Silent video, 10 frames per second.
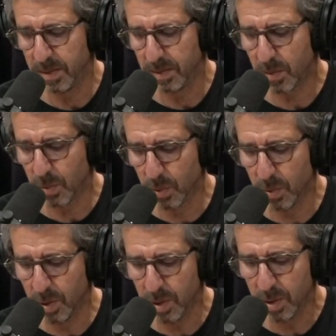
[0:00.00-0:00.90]

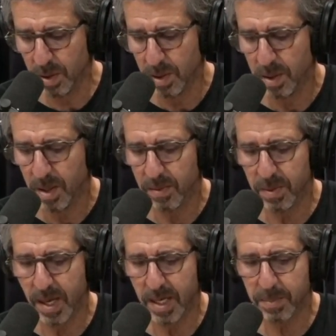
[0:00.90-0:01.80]
cruel.
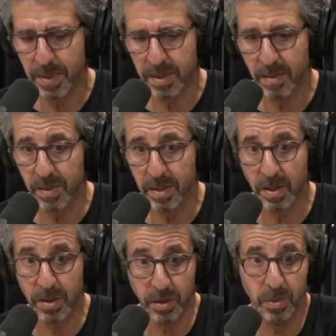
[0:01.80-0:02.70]
Every aspect of it is
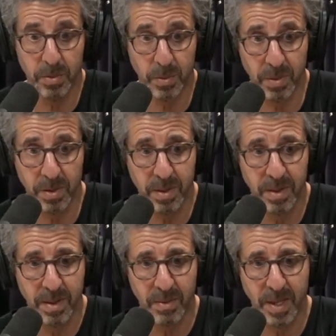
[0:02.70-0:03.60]
unusual,
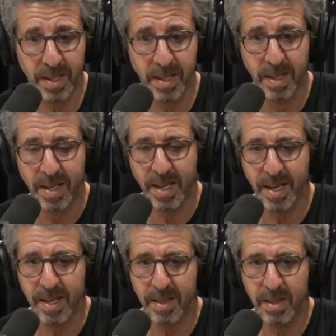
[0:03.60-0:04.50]
right?
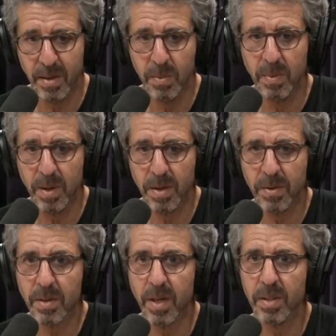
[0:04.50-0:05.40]
And no
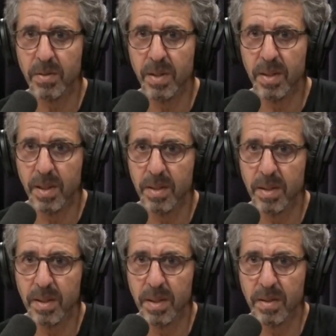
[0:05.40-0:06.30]
other country does
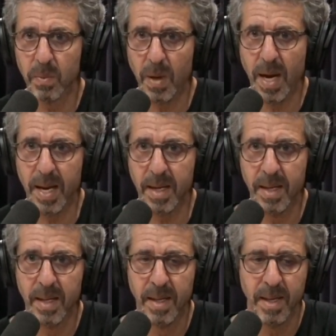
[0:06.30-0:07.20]
it this way.
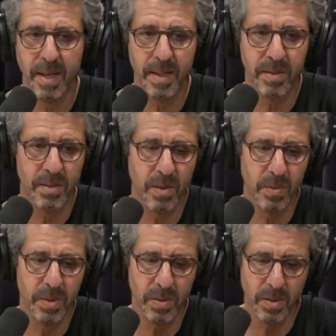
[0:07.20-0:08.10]
And so
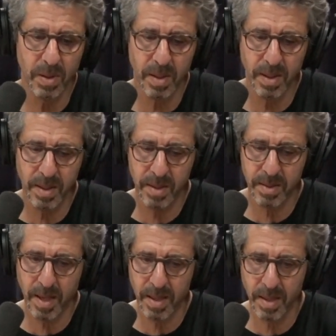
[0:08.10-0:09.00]
when you look at
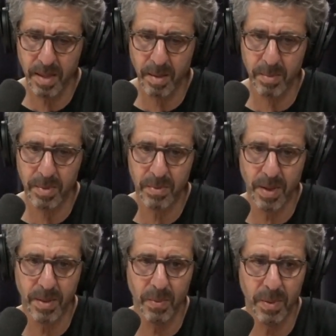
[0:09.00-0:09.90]
inside the numbers,
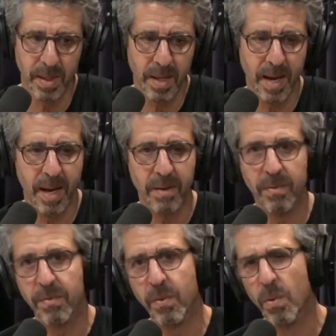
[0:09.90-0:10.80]
right, we have
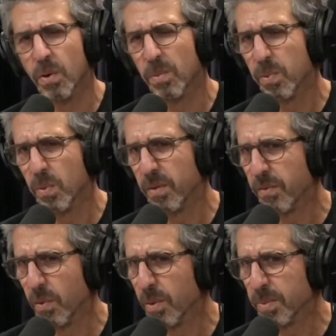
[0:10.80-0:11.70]

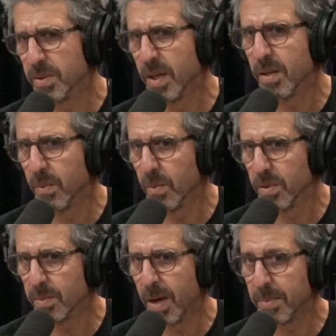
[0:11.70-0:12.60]
4.4% of the
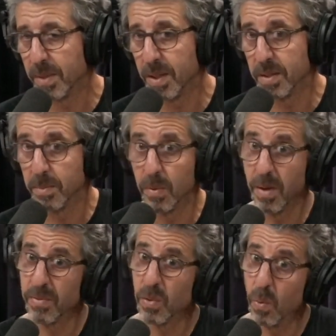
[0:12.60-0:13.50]
world's population, but we
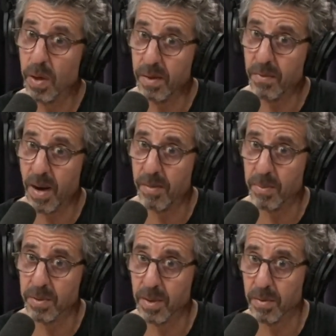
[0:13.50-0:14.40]
have
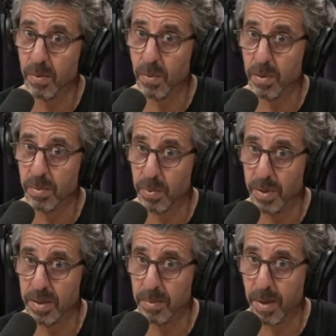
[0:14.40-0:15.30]
25% of the world's
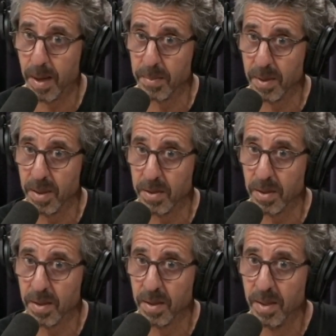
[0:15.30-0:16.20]
prison
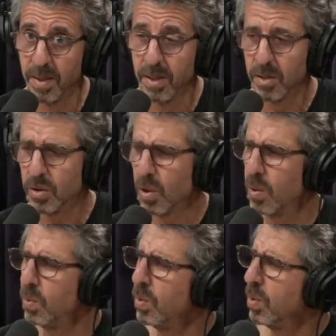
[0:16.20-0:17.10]
population.
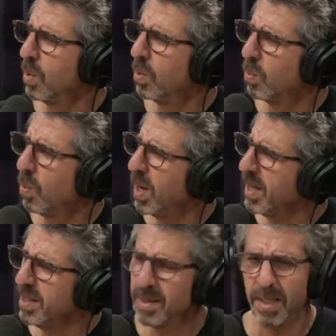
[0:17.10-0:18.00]
So why
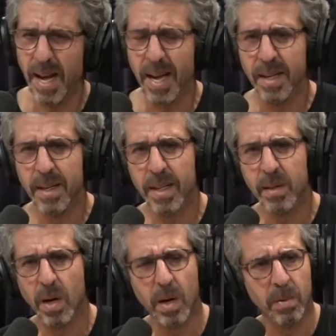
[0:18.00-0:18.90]
is that?
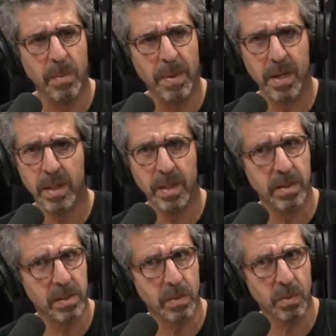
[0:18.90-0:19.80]
Like, are
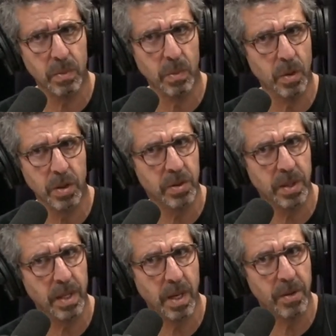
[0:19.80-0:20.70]
Americans worse
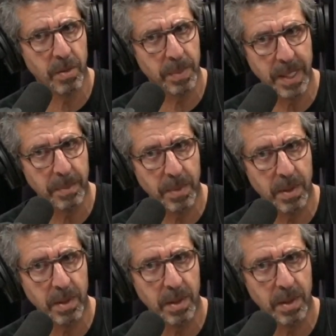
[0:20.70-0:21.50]
than other people?